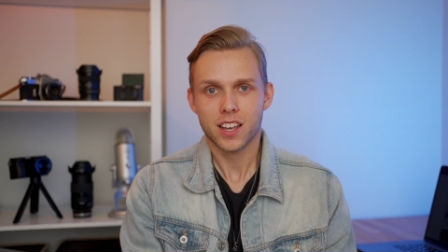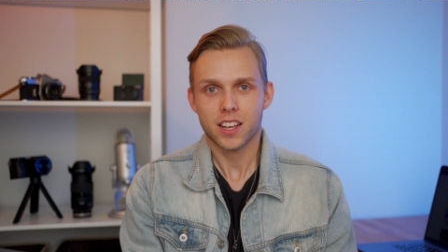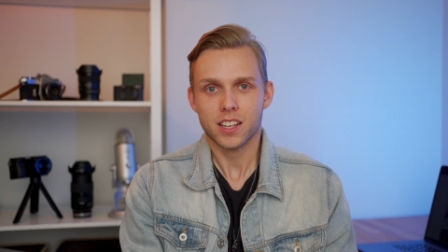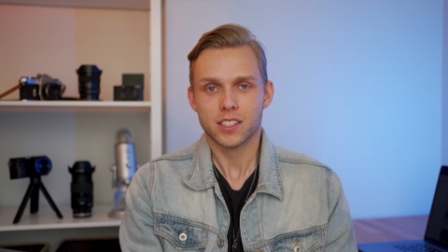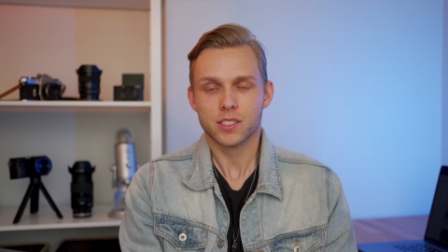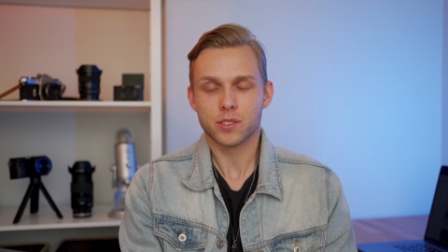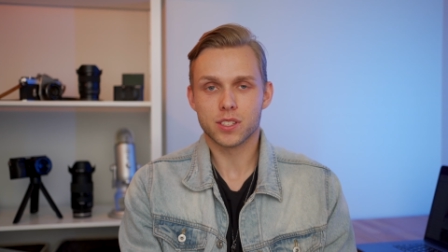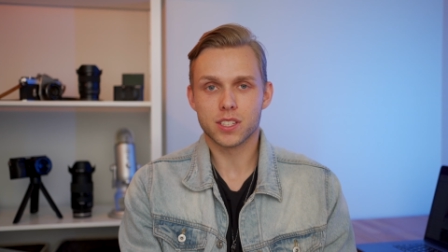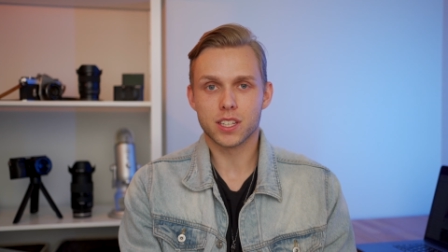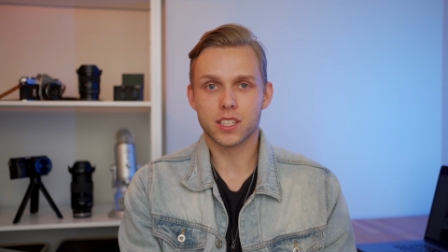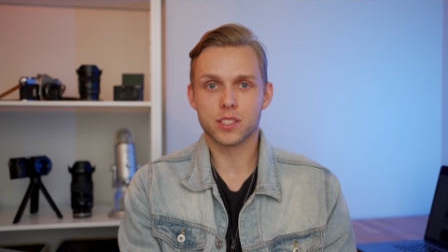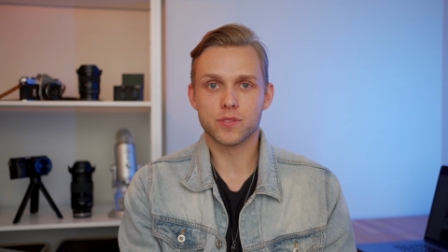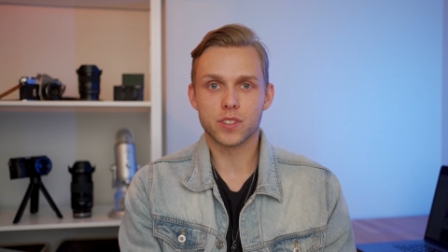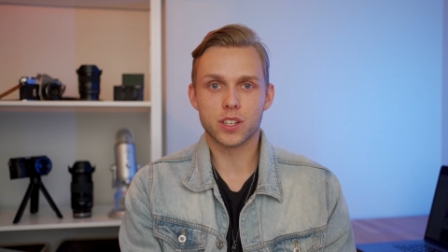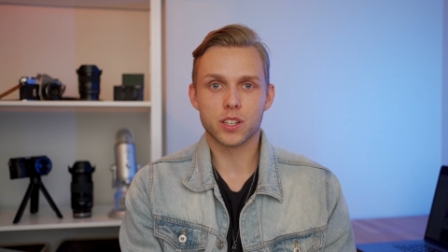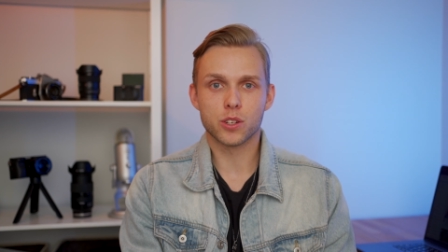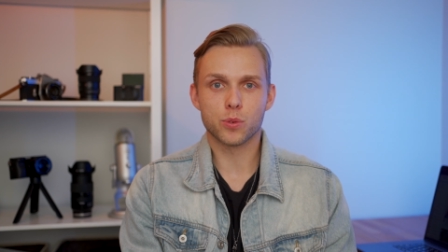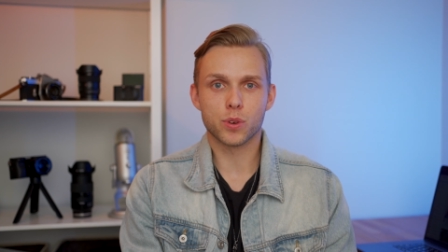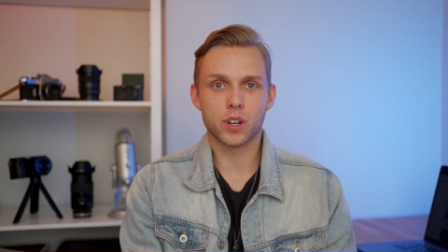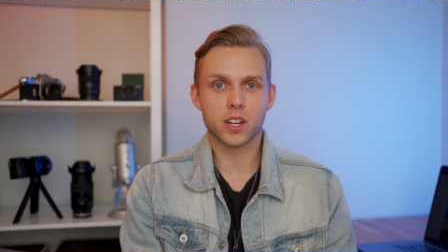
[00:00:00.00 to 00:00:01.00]
So today's
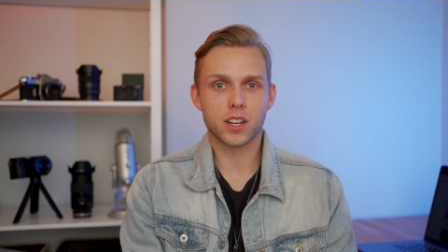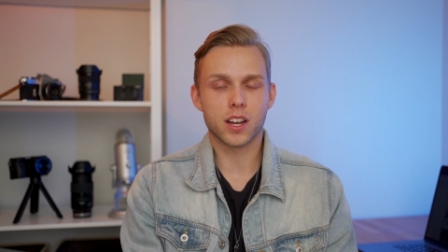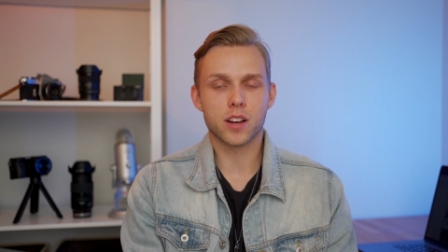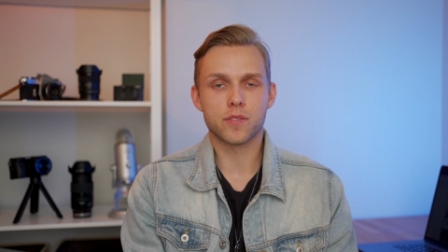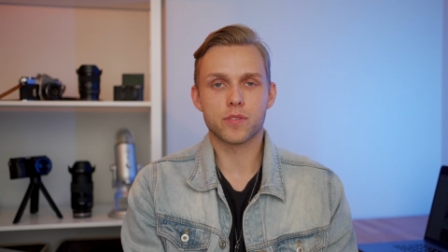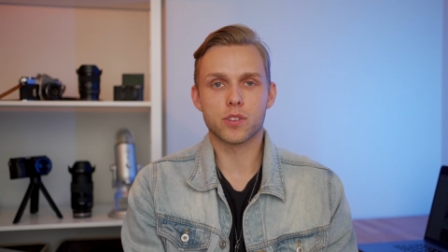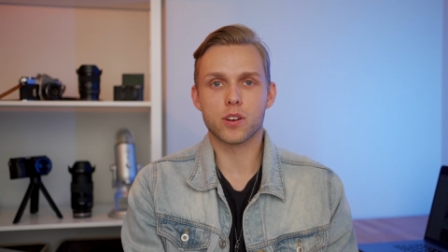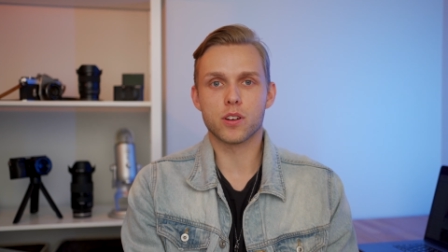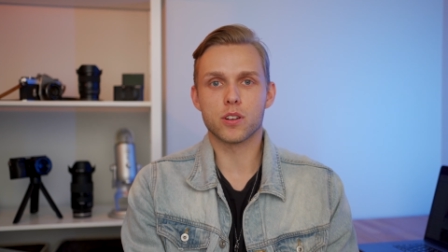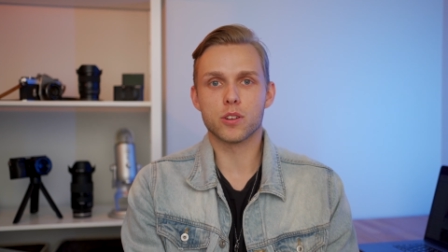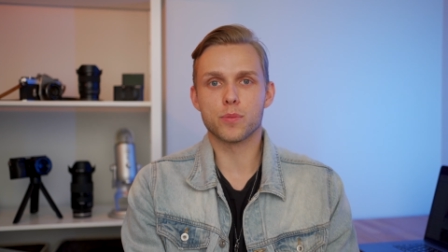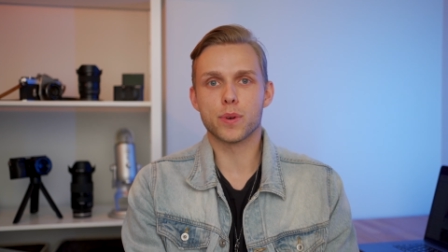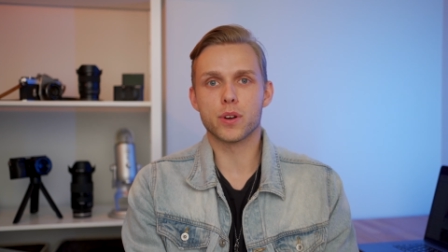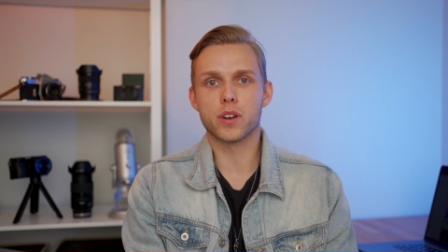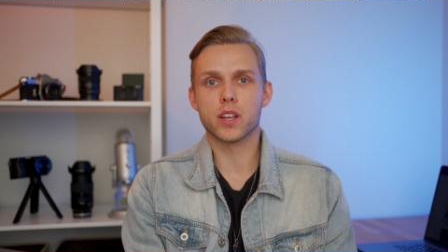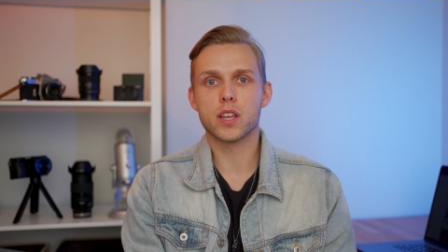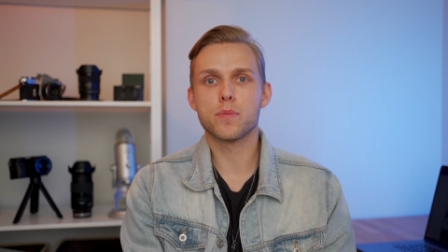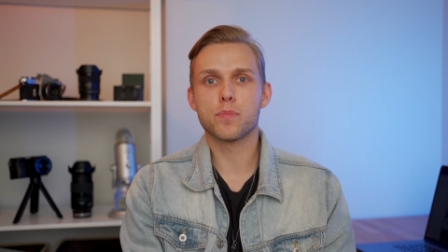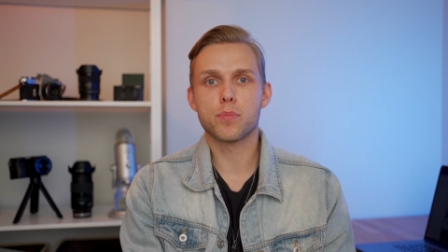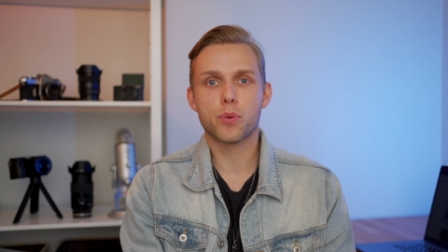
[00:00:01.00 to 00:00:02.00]
video, we're gonna cover all
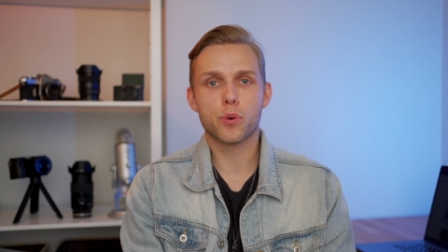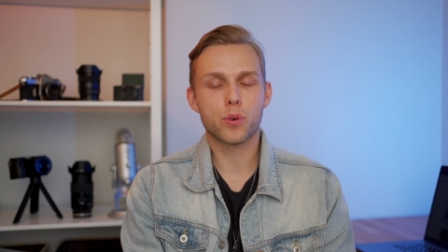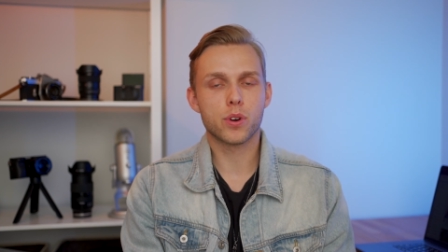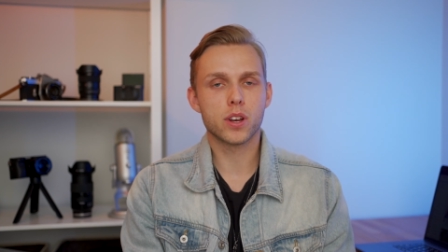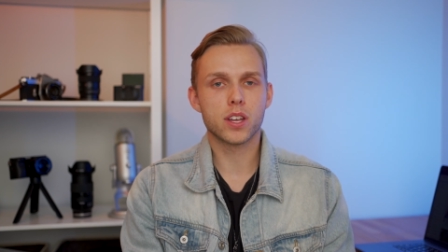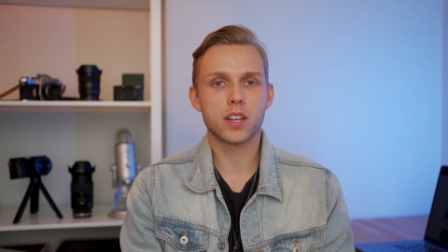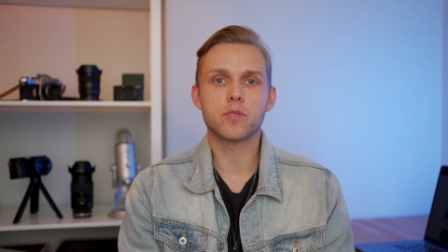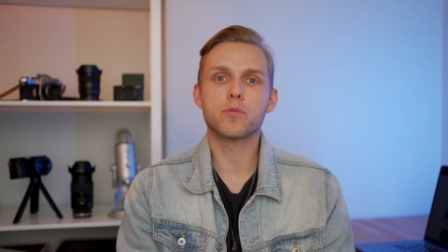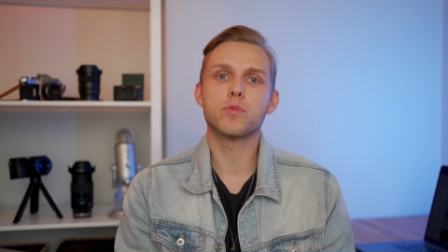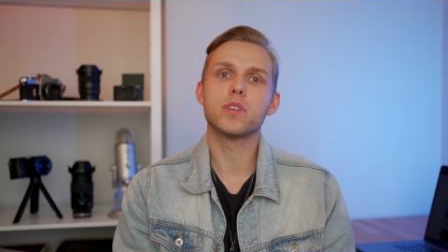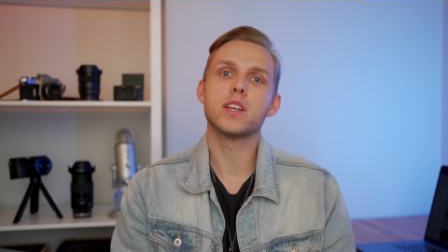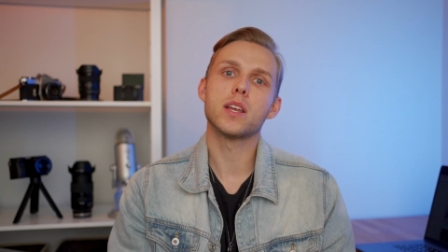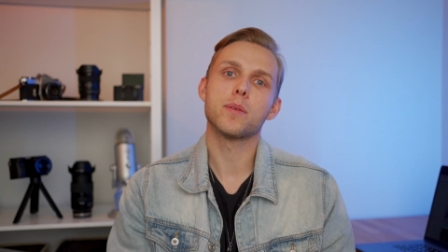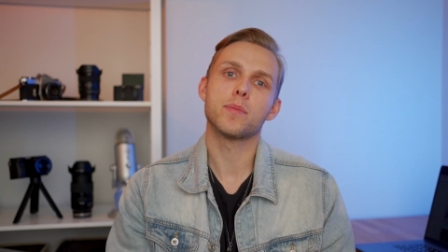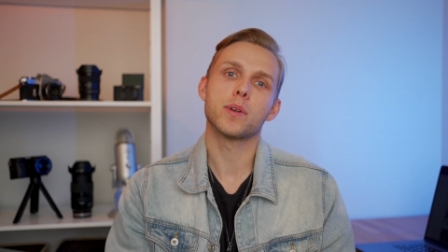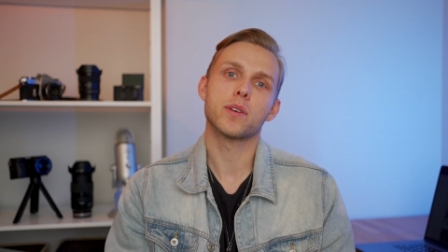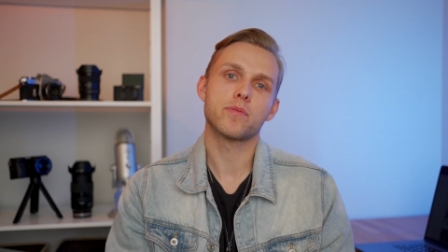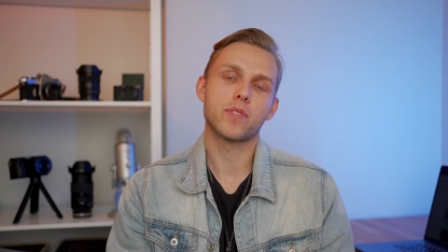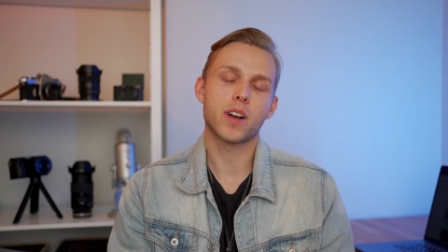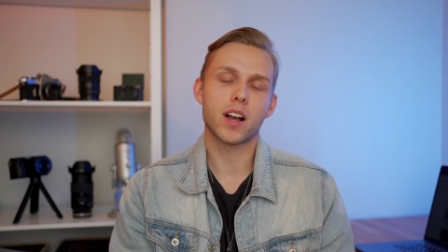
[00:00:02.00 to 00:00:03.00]
about importing,
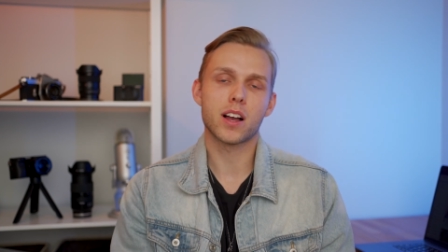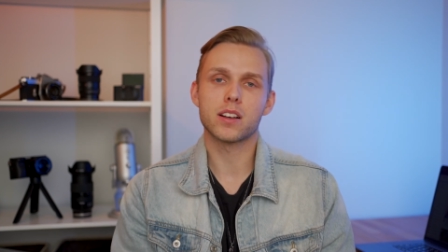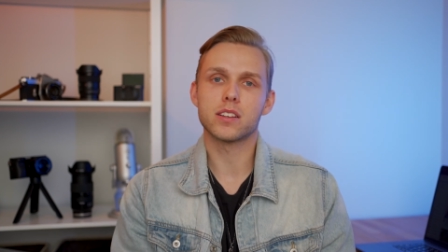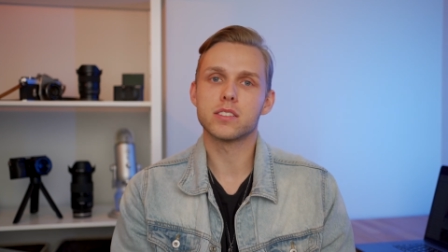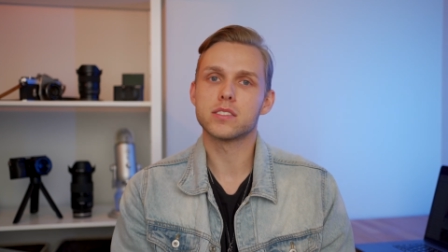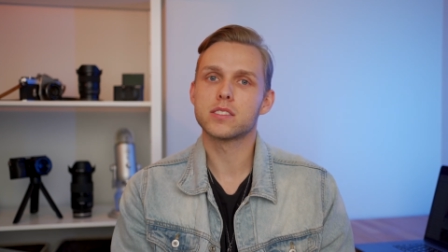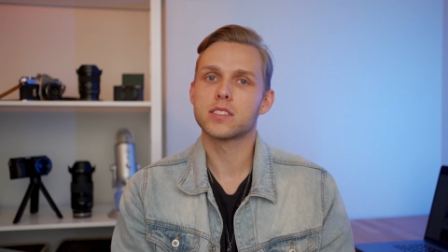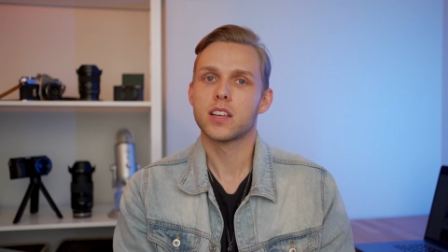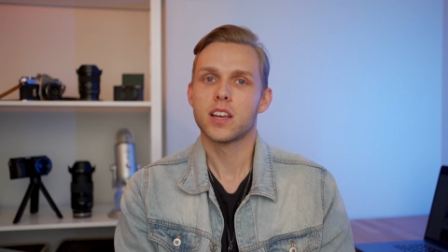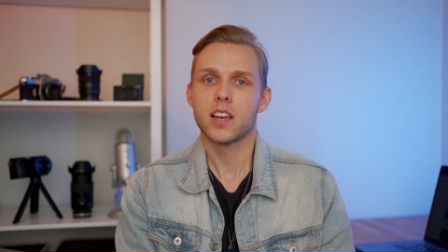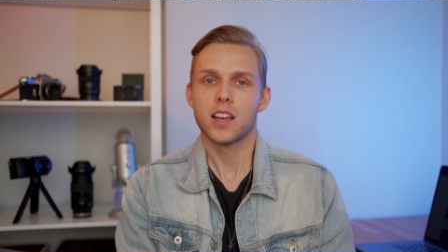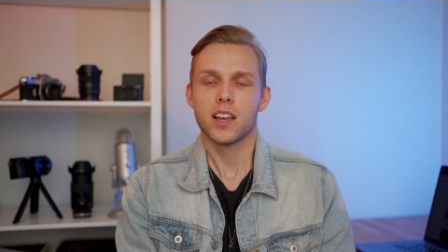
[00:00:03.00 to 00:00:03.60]
renaming files,